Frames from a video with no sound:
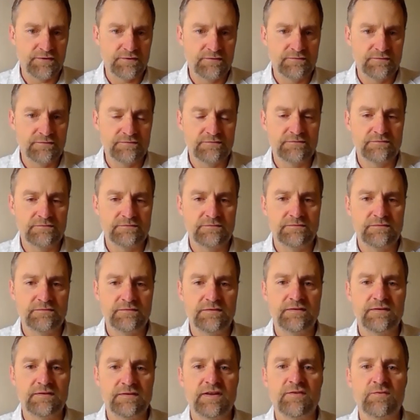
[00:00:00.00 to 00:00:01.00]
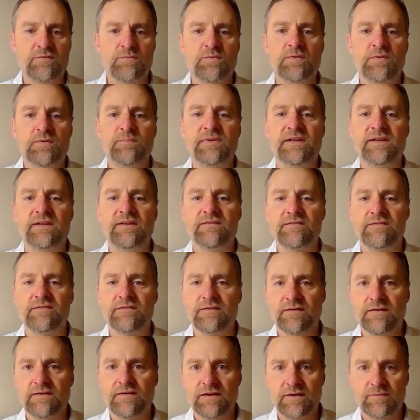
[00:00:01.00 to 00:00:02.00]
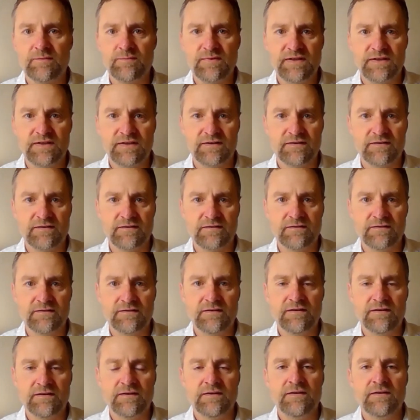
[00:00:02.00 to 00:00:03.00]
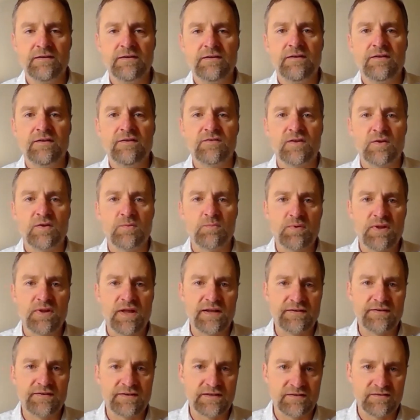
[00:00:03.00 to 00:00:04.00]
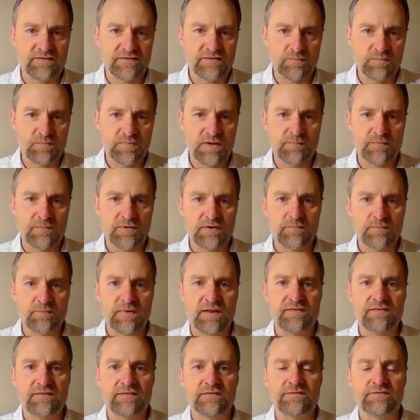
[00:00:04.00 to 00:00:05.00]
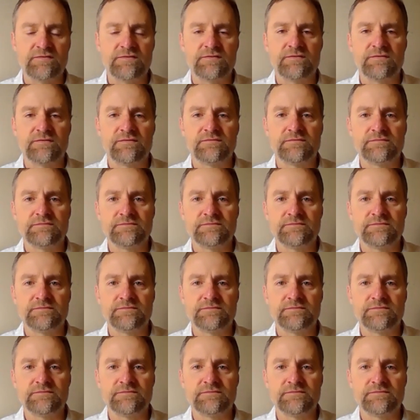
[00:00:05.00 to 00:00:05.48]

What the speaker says: you. This one means I'm here. So I'm planting a subliminal message.